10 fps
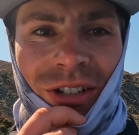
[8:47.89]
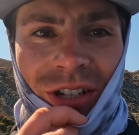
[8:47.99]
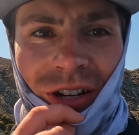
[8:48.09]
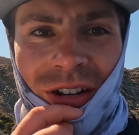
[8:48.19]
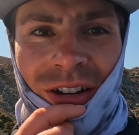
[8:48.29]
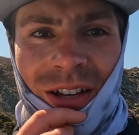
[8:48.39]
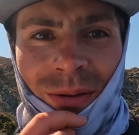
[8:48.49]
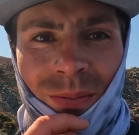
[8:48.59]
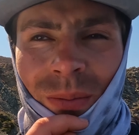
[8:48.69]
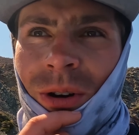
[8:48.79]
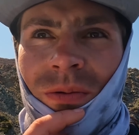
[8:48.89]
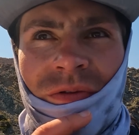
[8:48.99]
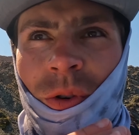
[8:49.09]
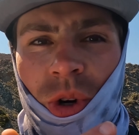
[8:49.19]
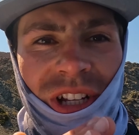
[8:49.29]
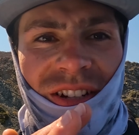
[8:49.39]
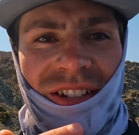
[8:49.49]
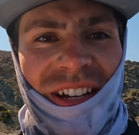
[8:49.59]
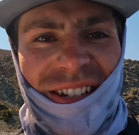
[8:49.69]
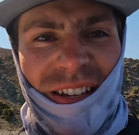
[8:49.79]
looks good. be about 40 to
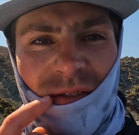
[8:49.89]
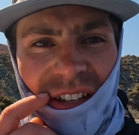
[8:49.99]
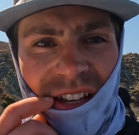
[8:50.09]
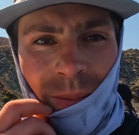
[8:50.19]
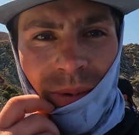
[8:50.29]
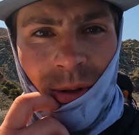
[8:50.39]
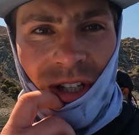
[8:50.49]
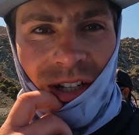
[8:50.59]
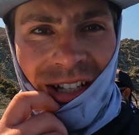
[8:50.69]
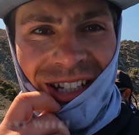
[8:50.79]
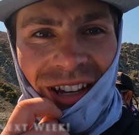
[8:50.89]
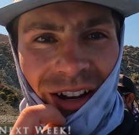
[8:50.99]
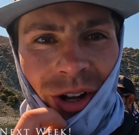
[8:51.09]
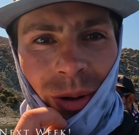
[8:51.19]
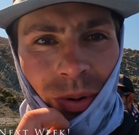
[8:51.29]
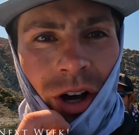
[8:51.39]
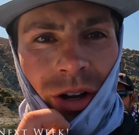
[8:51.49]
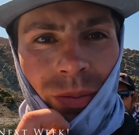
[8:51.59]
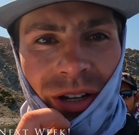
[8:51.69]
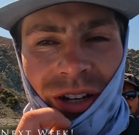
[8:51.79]
60 feet and be able to sit on the
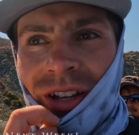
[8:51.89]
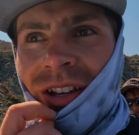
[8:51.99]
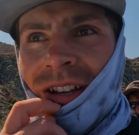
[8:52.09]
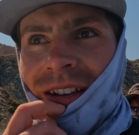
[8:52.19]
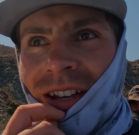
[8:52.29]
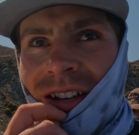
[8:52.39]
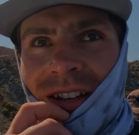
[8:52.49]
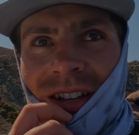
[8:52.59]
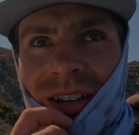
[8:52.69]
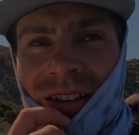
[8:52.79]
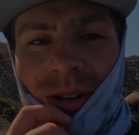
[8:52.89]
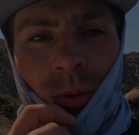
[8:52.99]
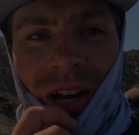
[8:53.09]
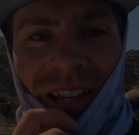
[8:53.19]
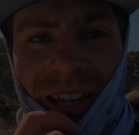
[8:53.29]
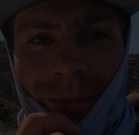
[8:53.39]
bottom waiting